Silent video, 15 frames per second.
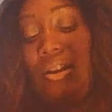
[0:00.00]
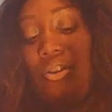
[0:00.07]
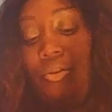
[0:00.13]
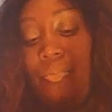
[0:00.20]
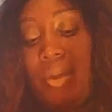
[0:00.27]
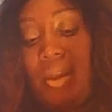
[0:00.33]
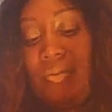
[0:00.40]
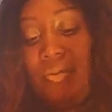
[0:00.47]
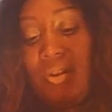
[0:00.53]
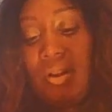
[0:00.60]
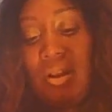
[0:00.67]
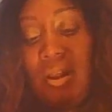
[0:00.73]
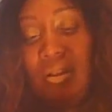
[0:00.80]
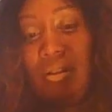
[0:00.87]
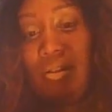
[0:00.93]
And you may
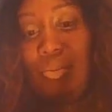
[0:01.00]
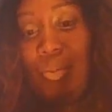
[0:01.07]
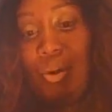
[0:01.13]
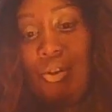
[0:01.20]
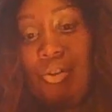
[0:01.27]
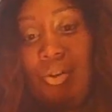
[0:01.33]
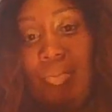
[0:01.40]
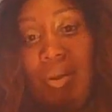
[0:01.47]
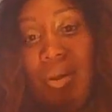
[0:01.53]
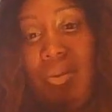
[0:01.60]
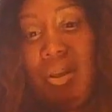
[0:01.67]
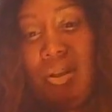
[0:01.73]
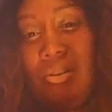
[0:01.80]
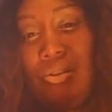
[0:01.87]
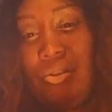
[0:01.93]
feel like this person may
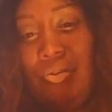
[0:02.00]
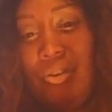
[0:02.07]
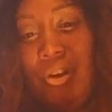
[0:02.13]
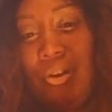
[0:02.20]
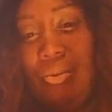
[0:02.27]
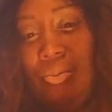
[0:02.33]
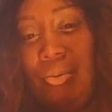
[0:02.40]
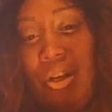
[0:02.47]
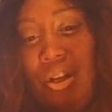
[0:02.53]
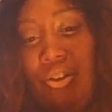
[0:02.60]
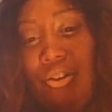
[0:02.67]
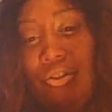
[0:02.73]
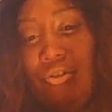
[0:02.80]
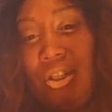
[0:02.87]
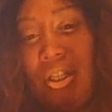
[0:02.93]
be interfering
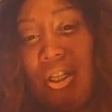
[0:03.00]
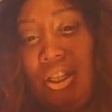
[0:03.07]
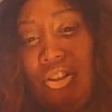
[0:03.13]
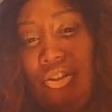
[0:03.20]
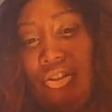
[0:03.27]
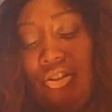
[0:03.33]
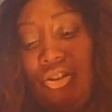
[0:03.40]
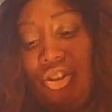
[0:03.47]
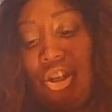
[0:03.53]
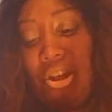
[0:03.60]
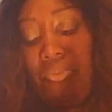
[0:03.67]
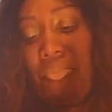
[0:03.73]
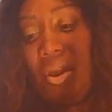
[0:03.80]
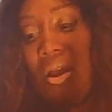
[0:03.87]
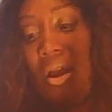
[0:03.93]
in your
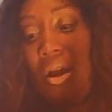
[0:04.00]
relationship.